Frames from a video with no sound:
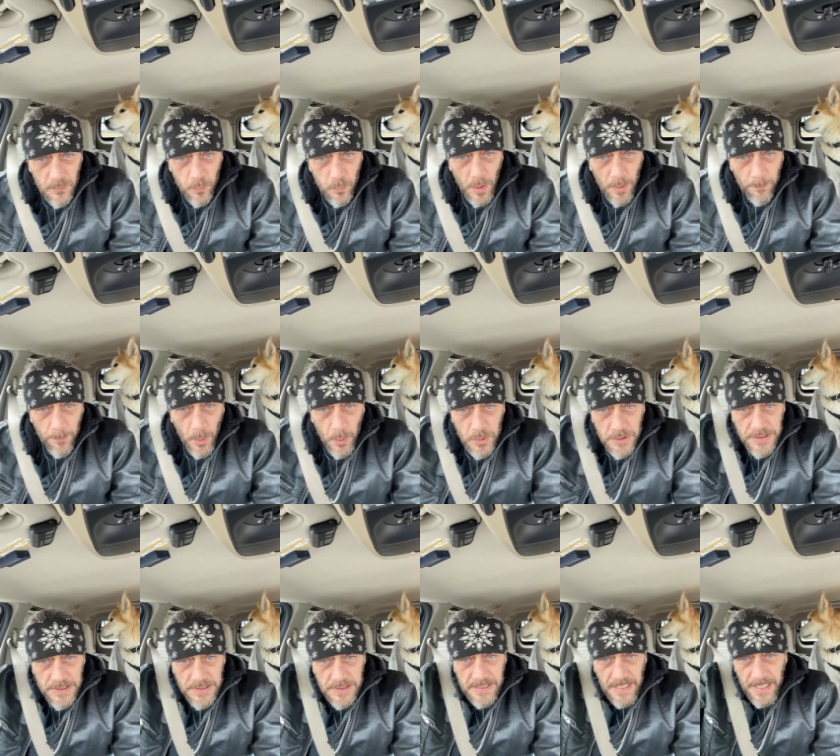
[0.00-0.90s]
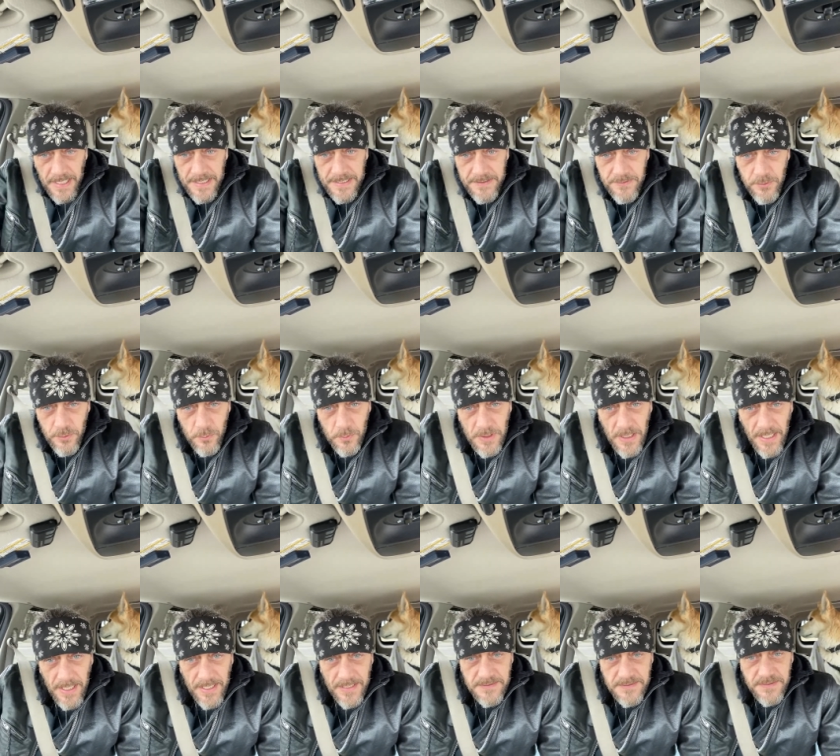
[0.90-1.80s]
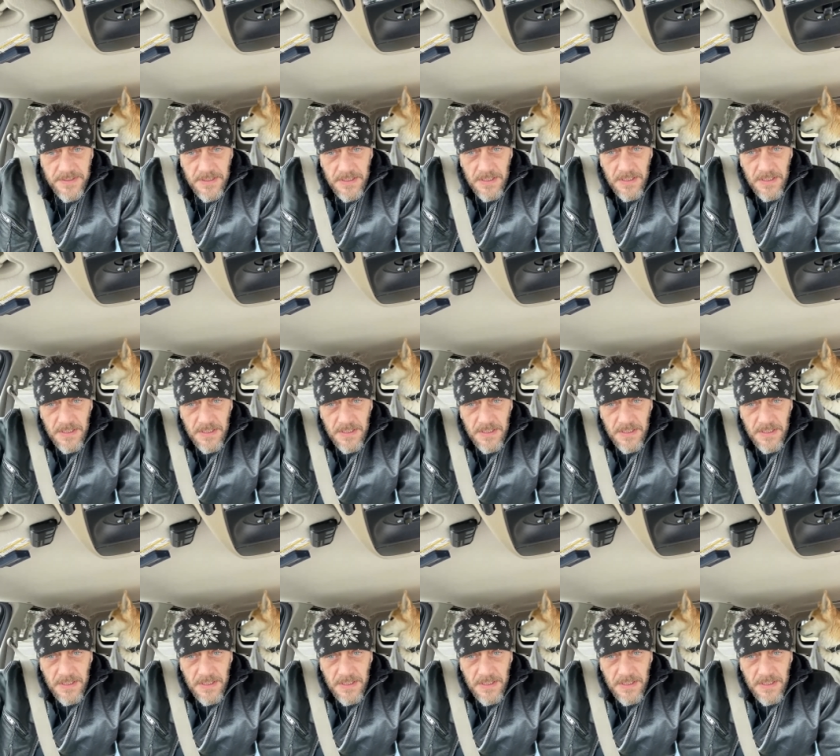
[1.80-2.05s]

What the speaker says: Rumble link? I do not.